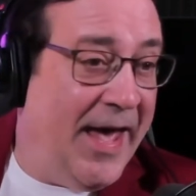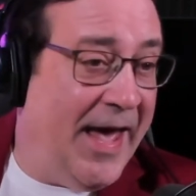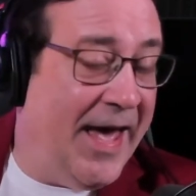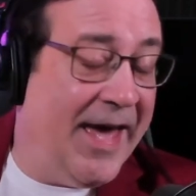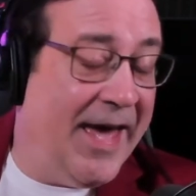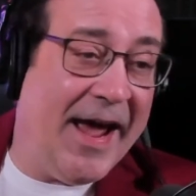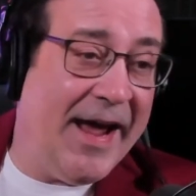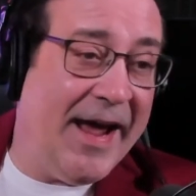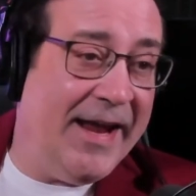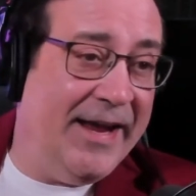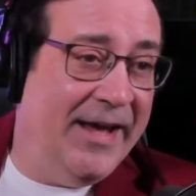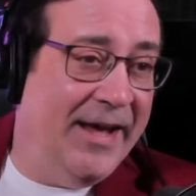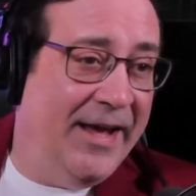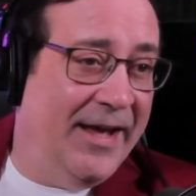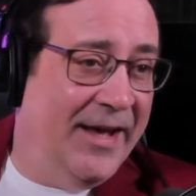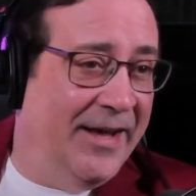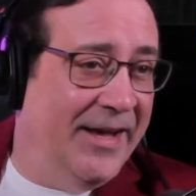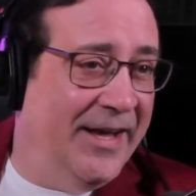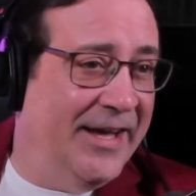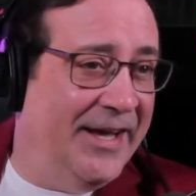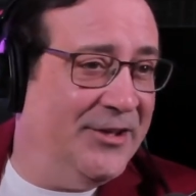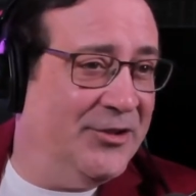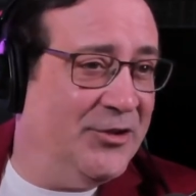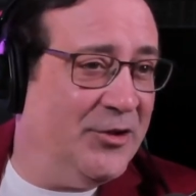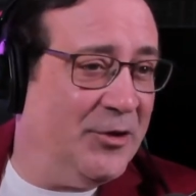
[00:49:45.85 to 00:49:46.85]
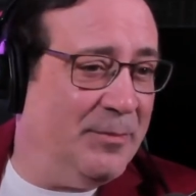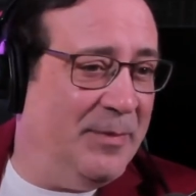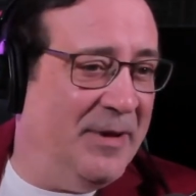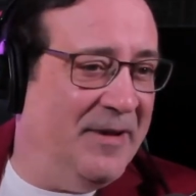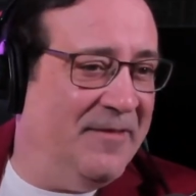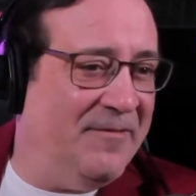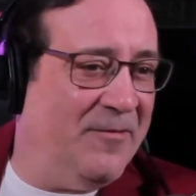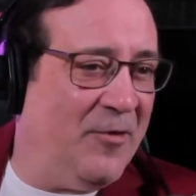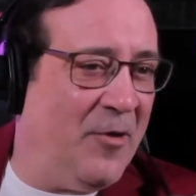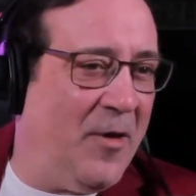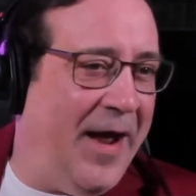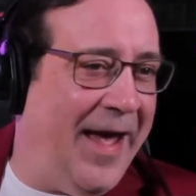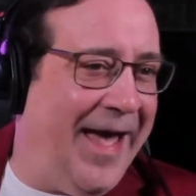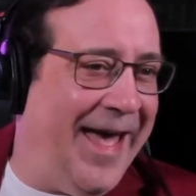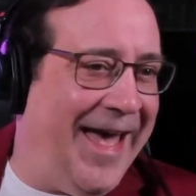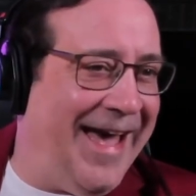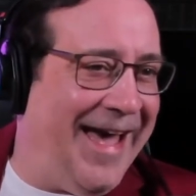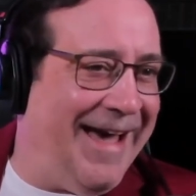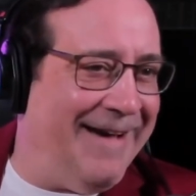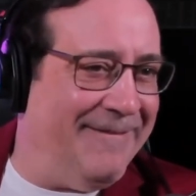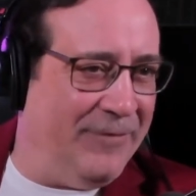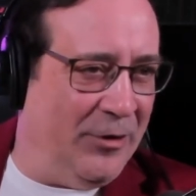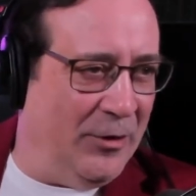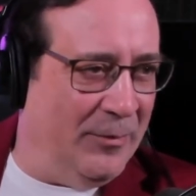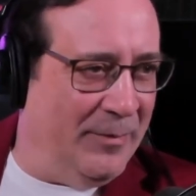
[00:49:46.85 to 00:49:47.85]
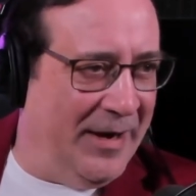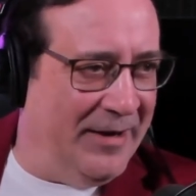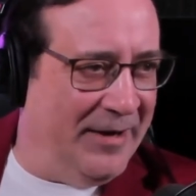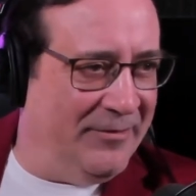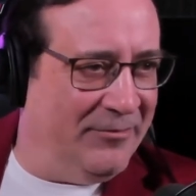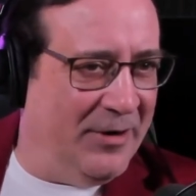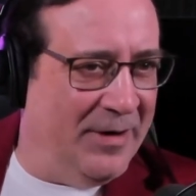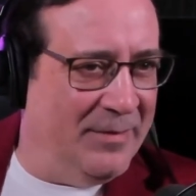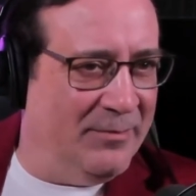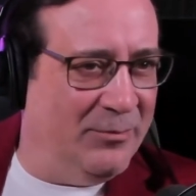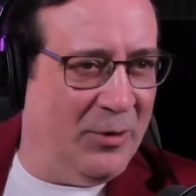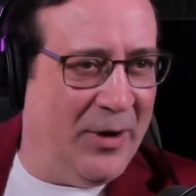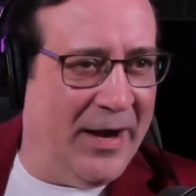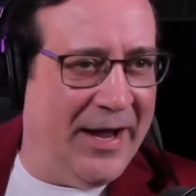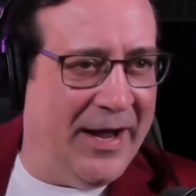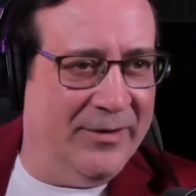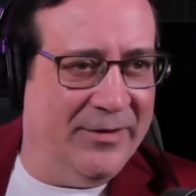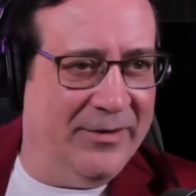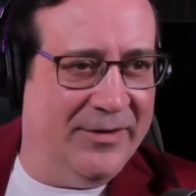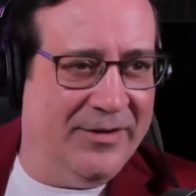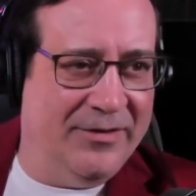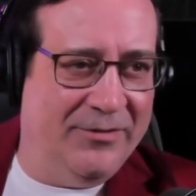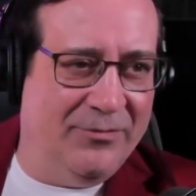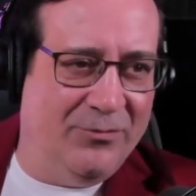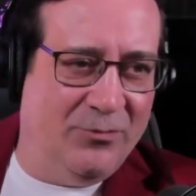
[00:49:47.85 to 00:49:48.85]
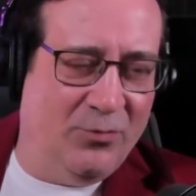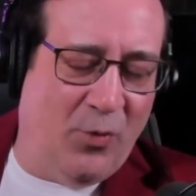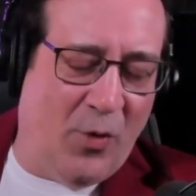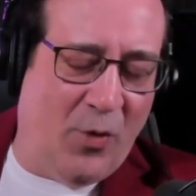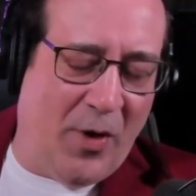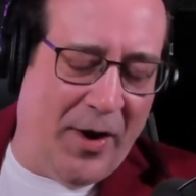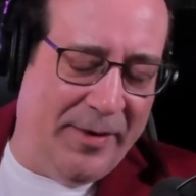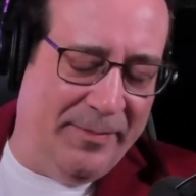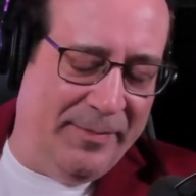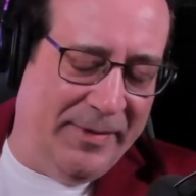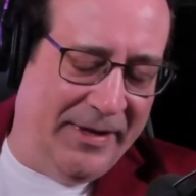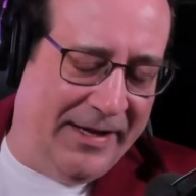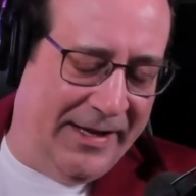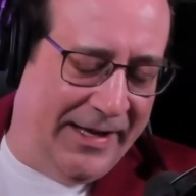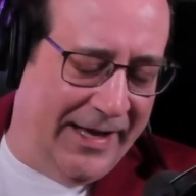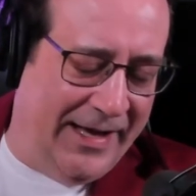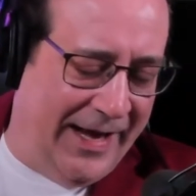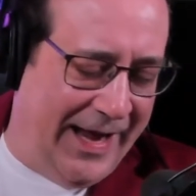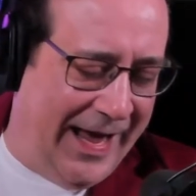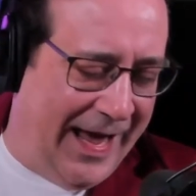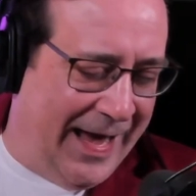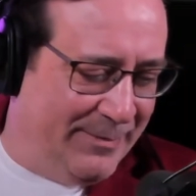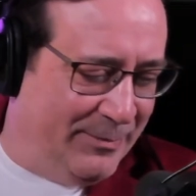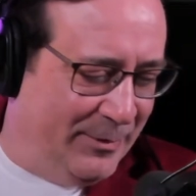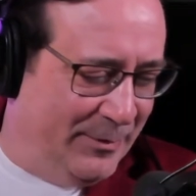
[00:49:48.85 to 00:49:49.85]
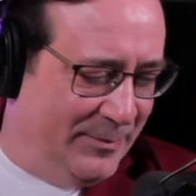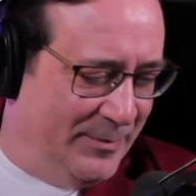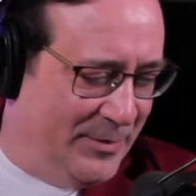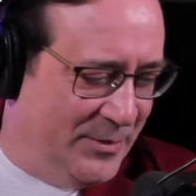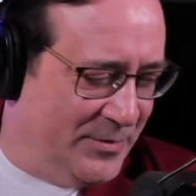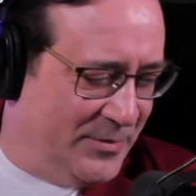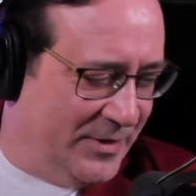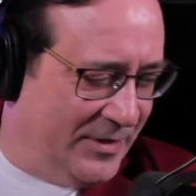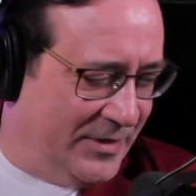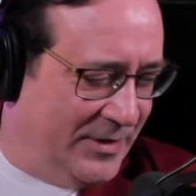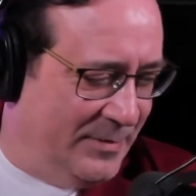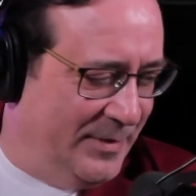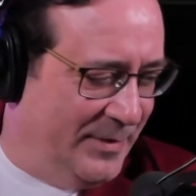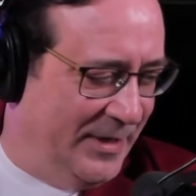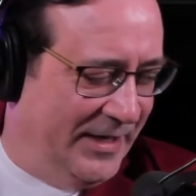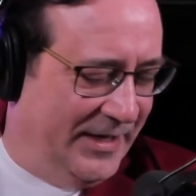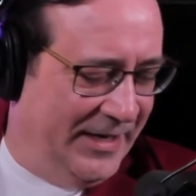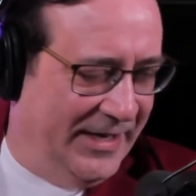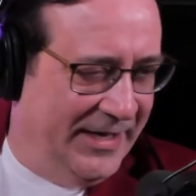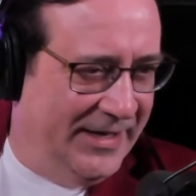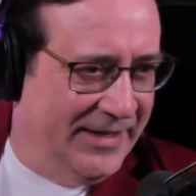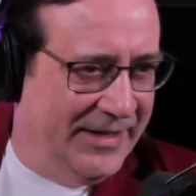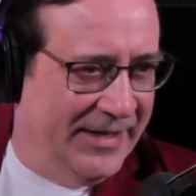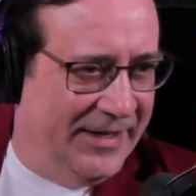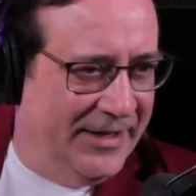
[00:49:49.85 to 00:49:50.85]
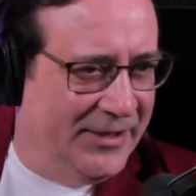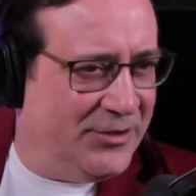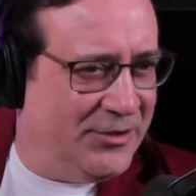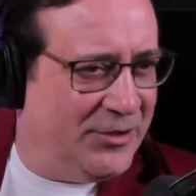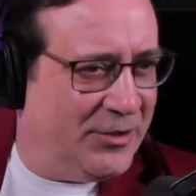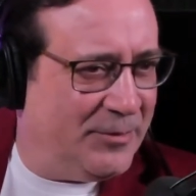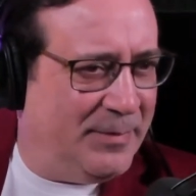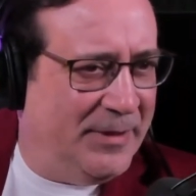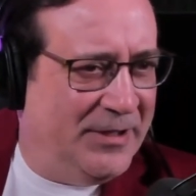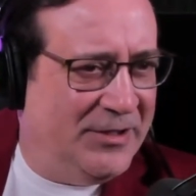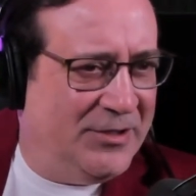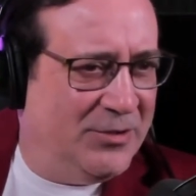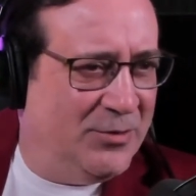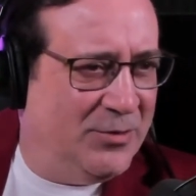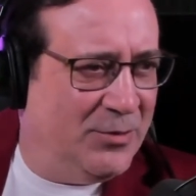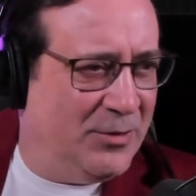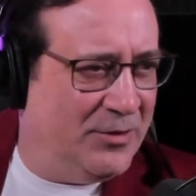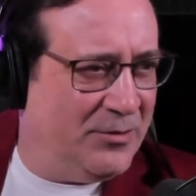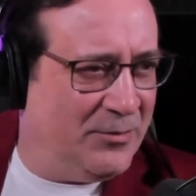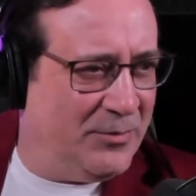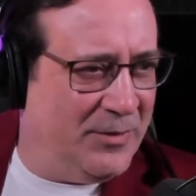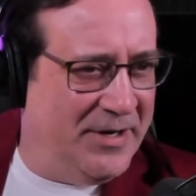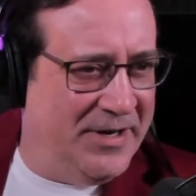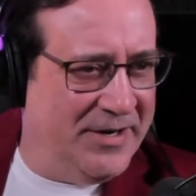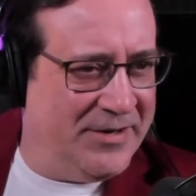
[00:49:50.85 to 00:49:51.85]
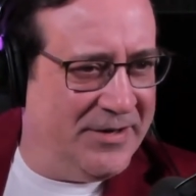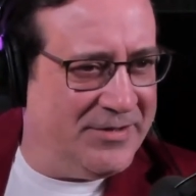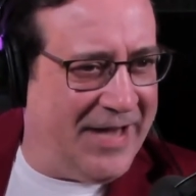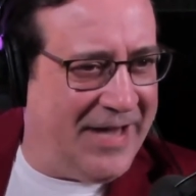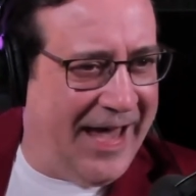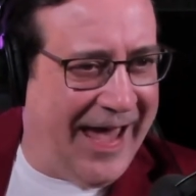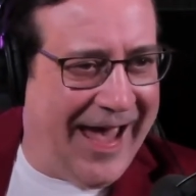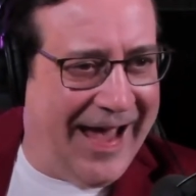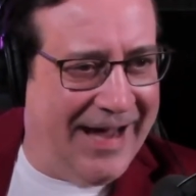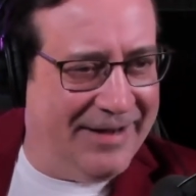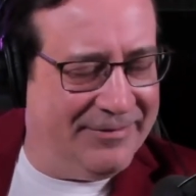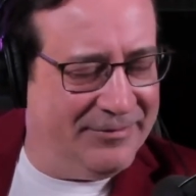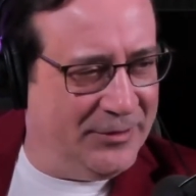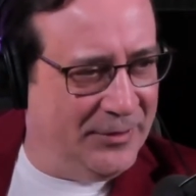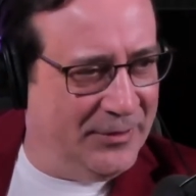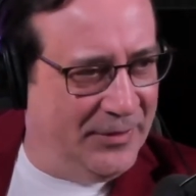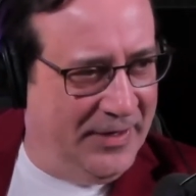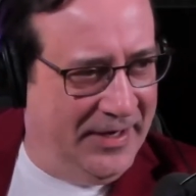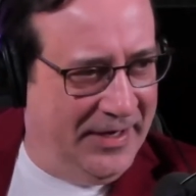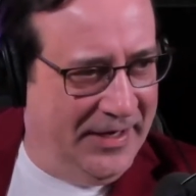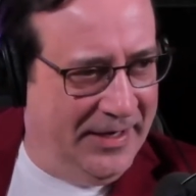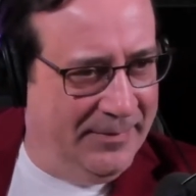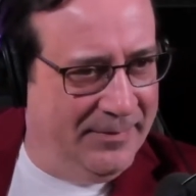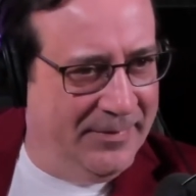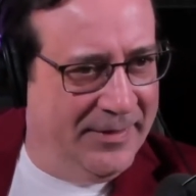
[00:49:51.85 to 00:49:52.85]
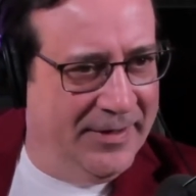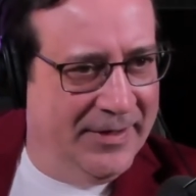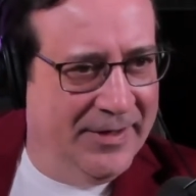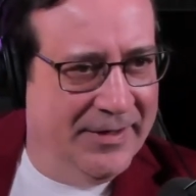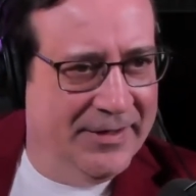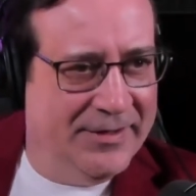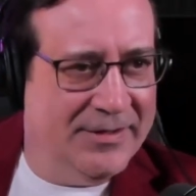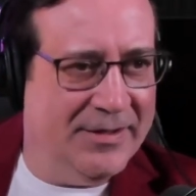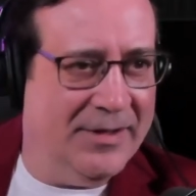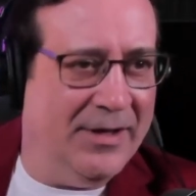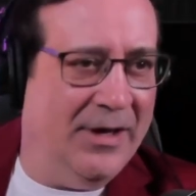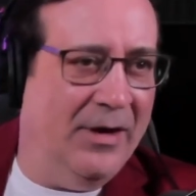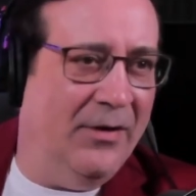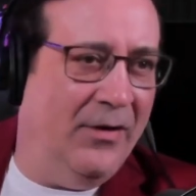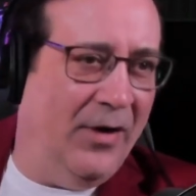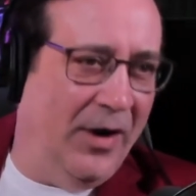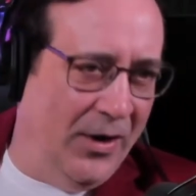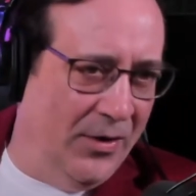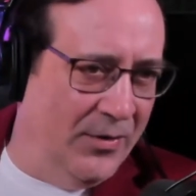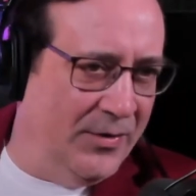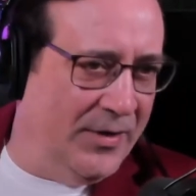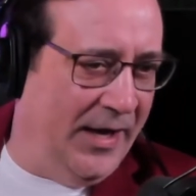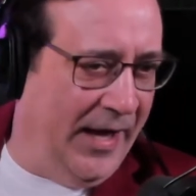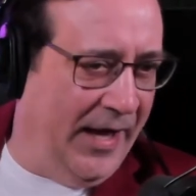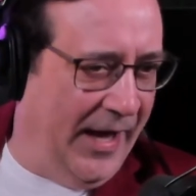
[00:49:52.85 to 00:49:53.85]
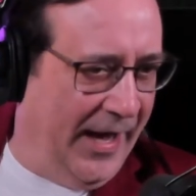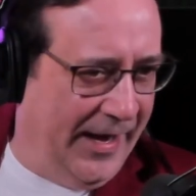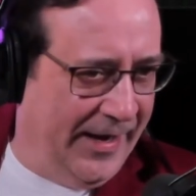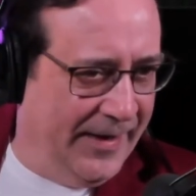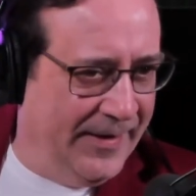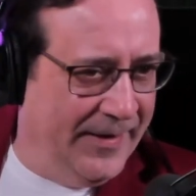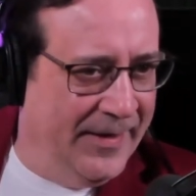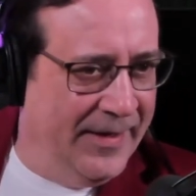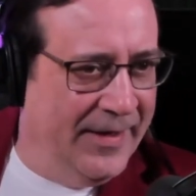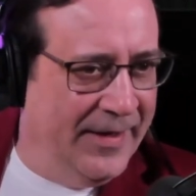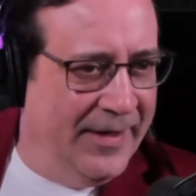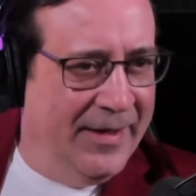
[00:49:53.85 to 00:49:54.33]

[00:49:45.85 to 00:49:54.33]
And I it took me forever. My friend Brad wanted me to get Apple Music the minute he did. It took me mm -hmm. 2 or 3 years after him mm -hmm. to mm-hmm. go, "Okay."